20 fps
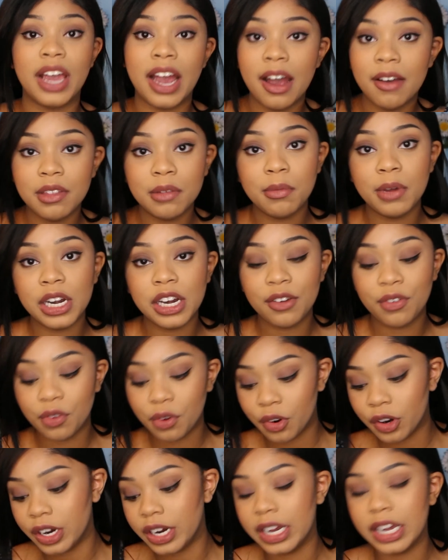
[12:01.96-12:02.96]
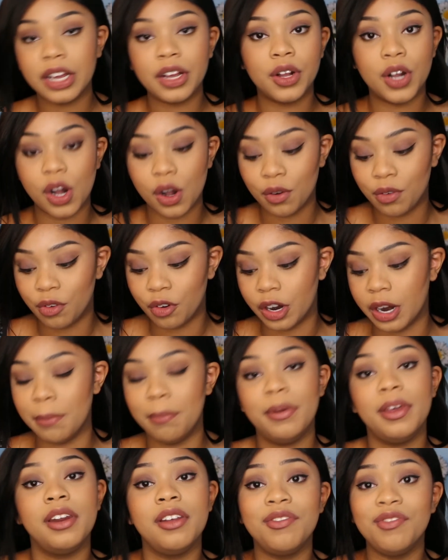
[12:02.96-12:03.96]
you have the money for it, go for it.
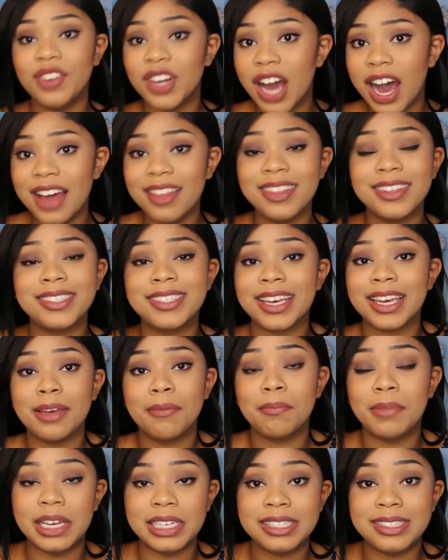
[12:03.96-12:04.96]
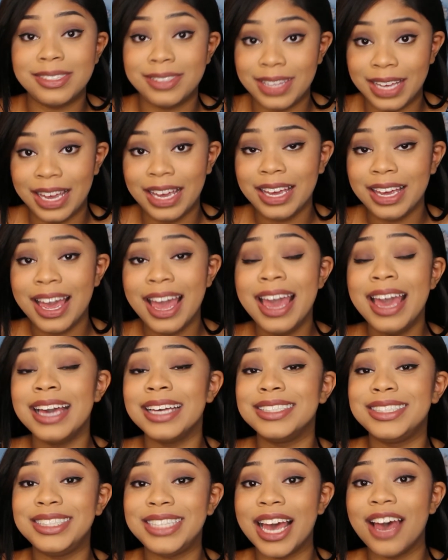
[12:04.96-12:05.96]
But if not, the second best thing
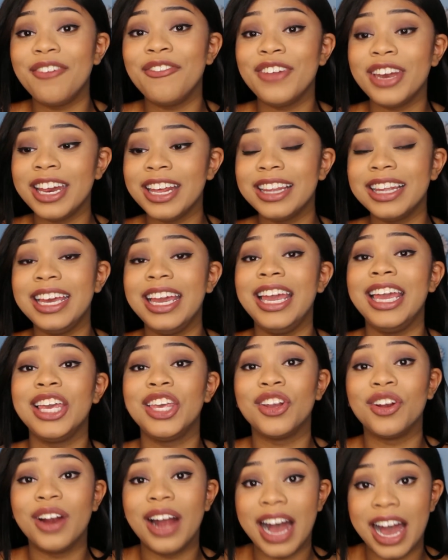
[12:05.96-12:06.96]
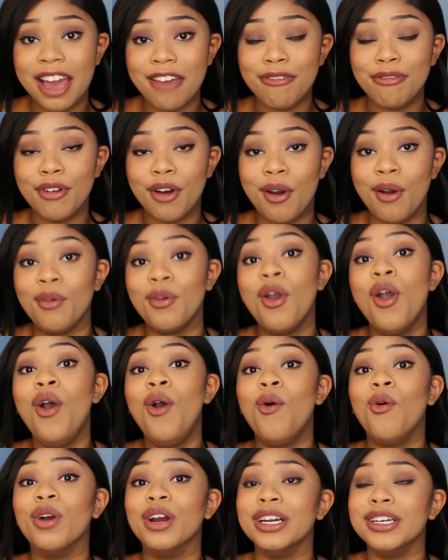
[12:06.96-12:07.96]
is definitely your iPhone
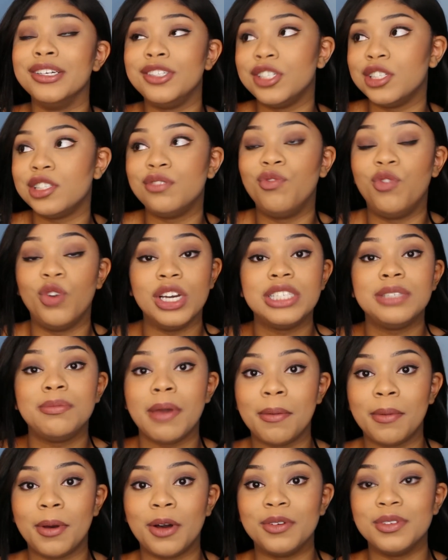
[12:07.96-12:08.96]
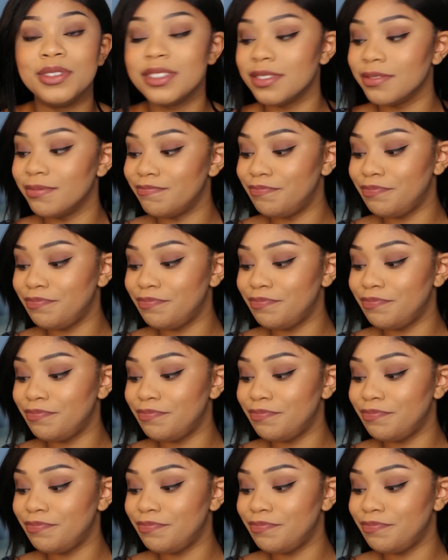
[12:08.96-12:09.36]
or just voice memos.